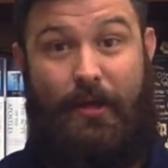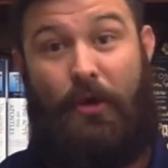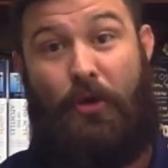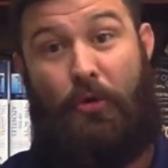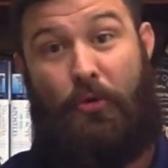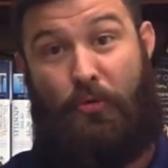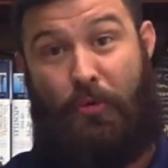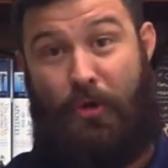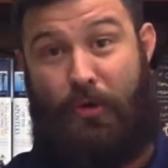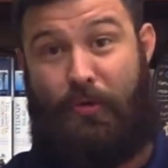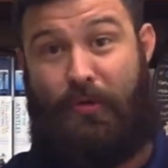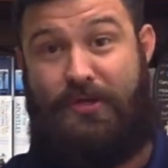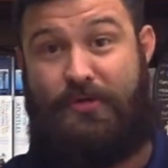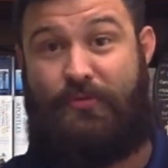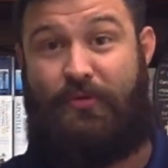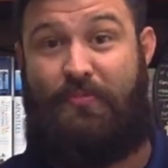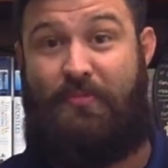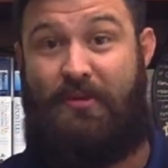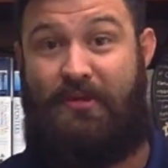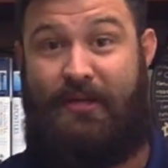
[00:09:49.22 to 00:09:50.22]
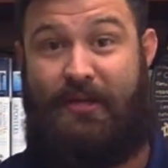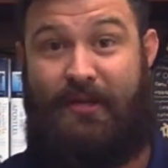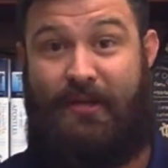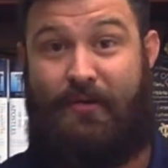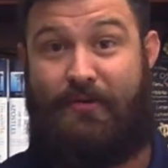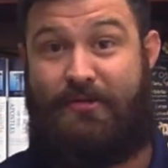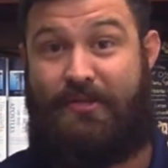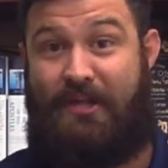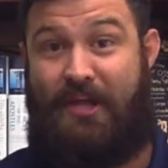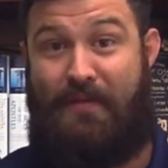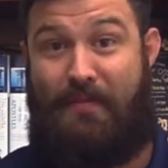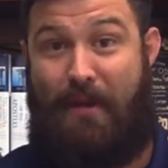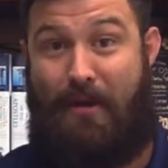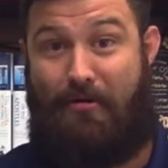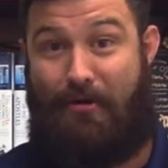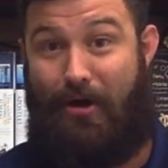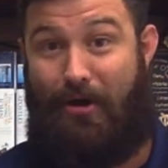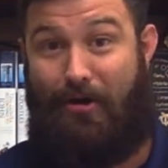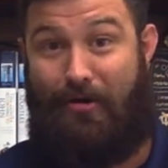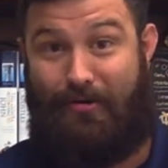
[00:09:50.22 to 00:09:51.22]
One reason we put that there was to keep our
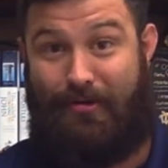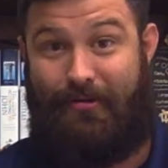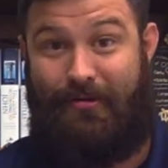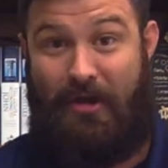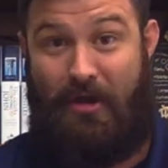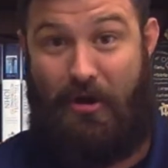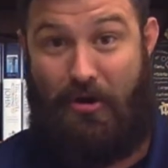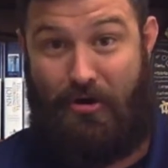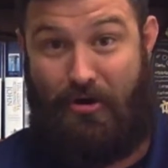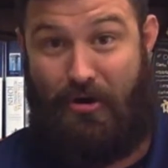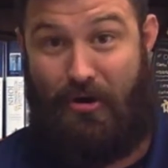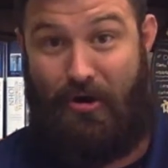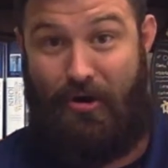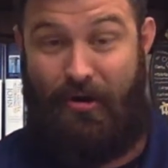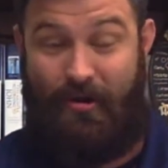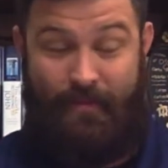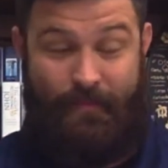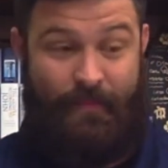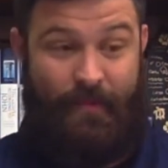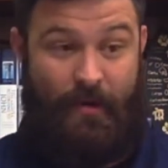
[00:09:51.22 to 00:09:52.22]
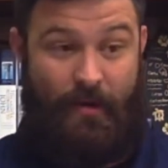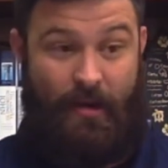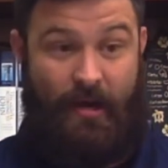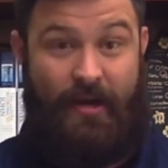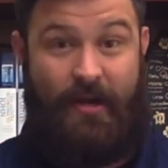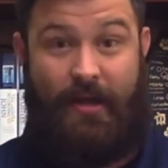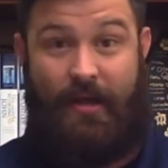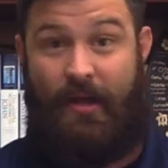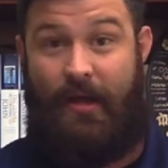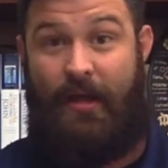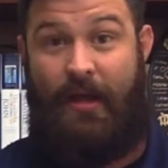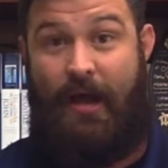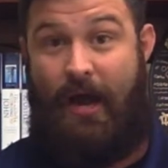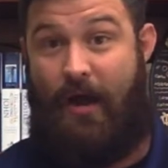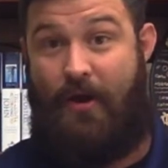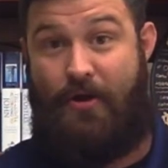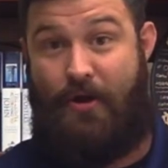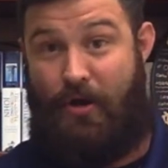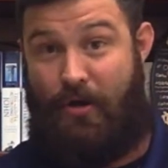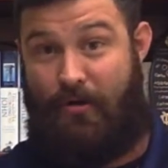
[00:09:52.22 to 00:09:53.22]
dog in our yard. All right.
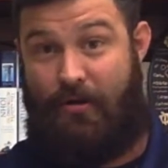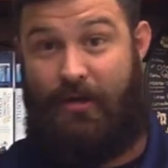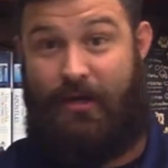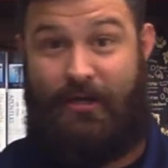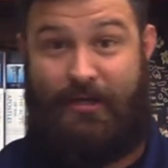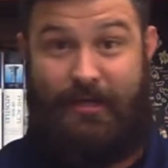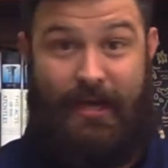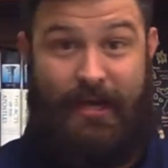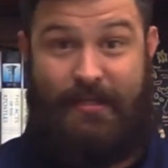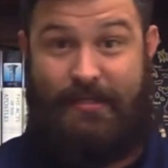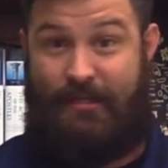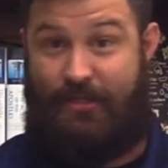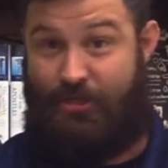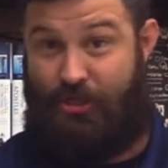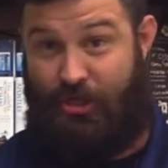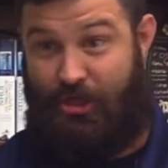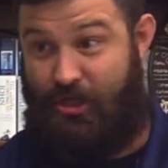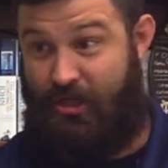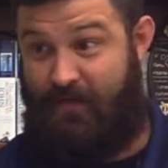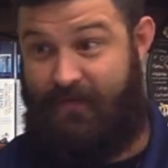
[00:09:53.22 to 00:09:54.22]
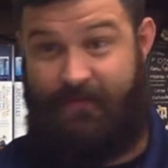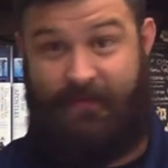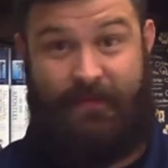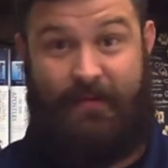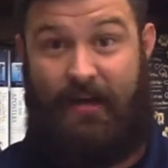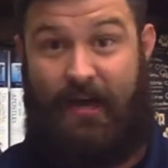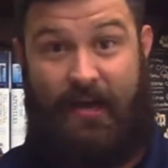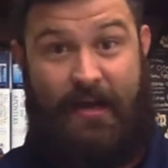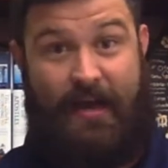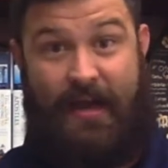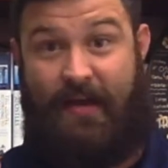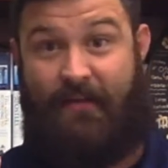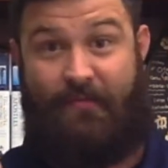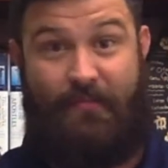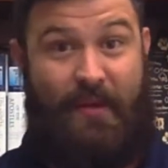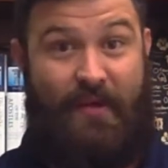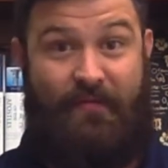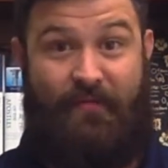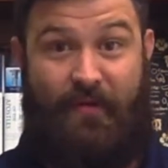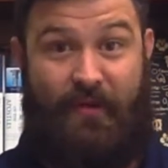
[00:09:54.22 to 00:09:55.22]
Our dog, uh, Casey, she could have gotten out
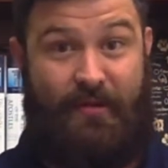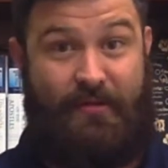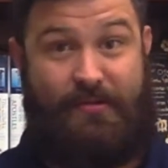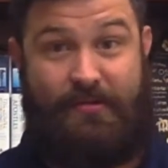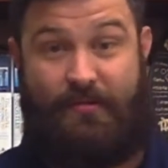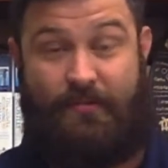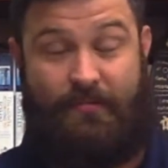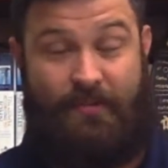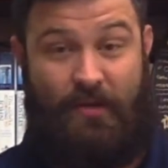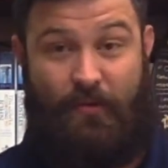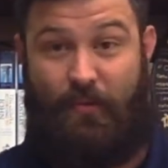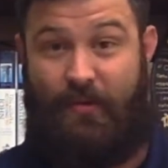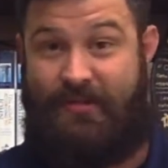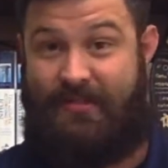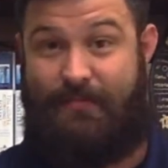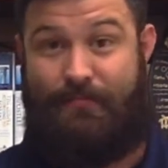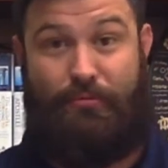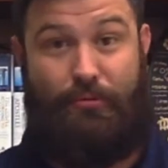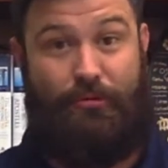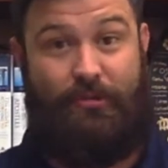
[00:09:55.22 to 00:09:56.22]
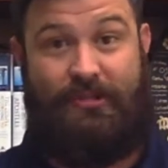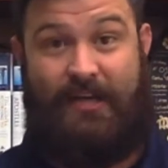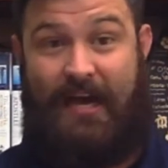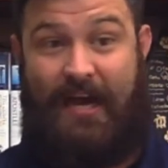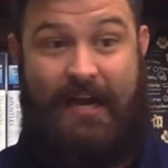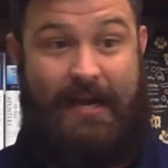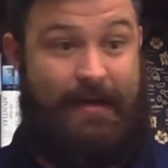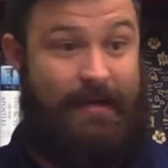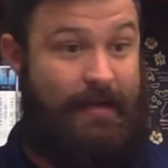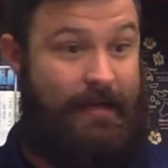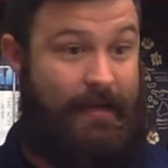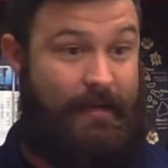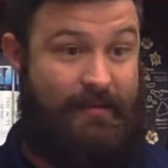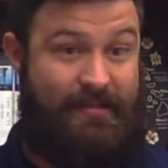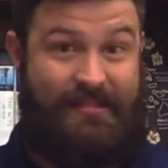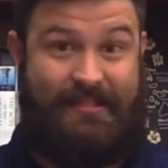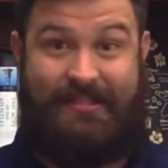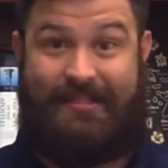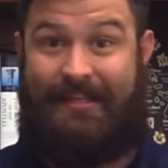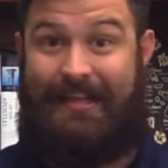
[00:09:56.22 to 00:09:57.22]
from that fence. It wasn't pulled tight. It
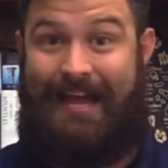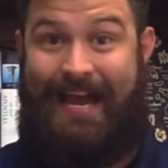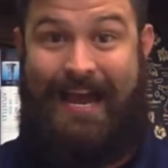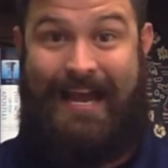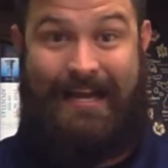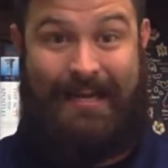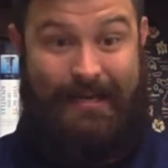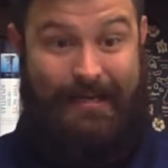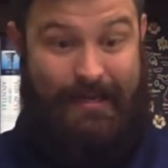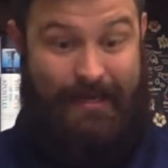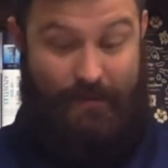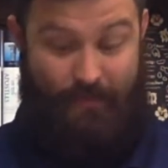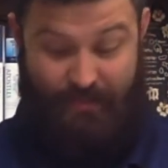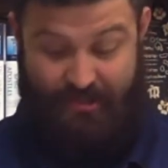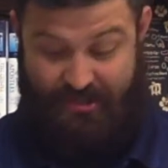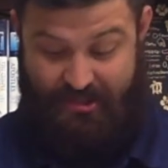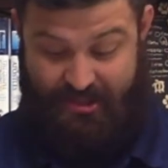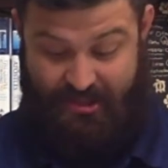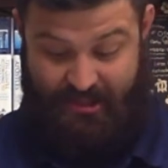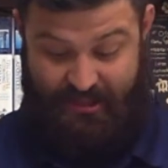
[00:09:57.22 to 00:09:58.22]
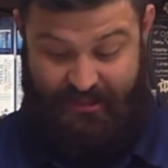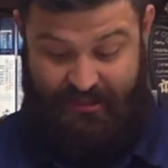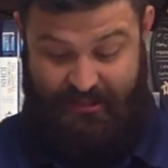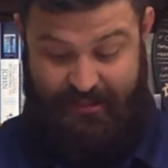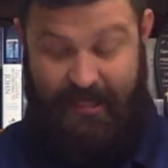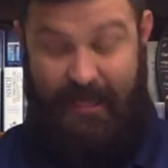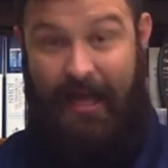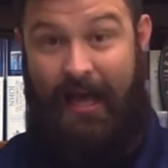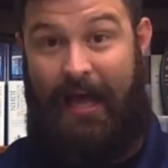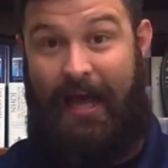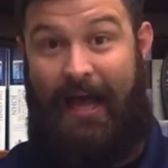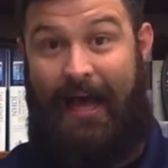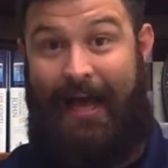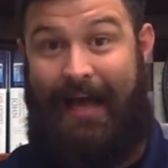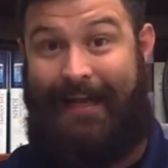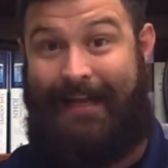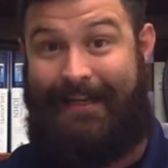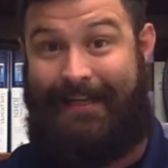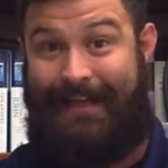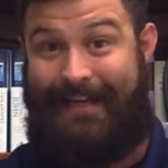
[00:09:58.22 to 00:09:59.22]
was slack. It was just
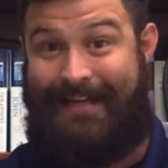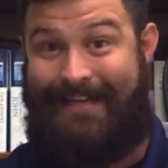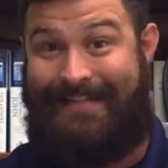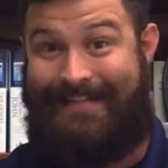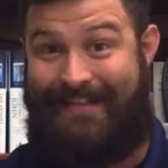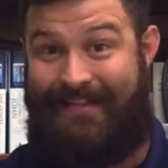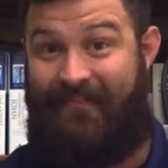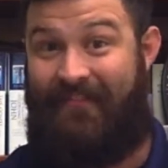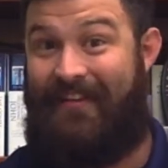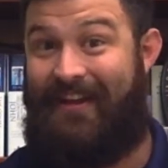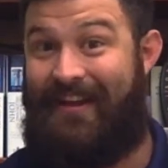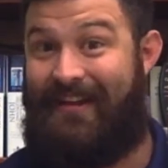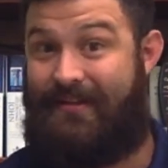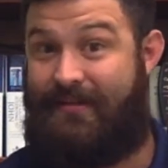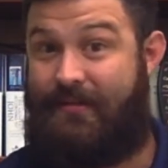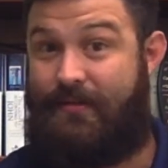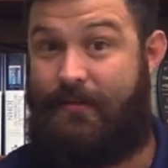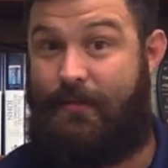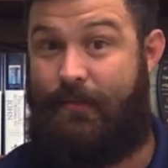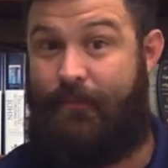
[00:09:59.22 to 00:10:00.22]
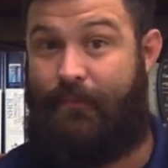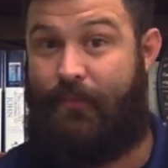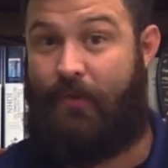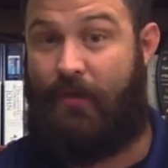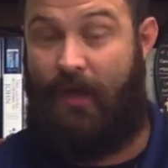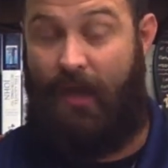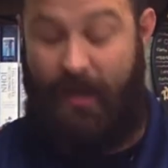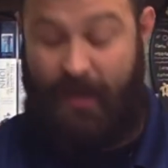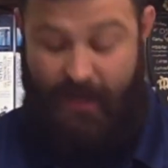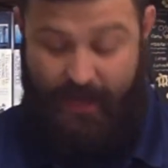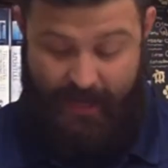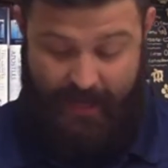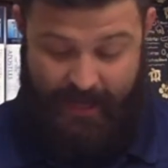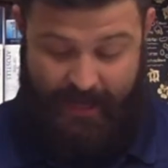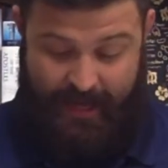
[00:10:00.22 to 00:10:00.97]
a lazy fence. Okay.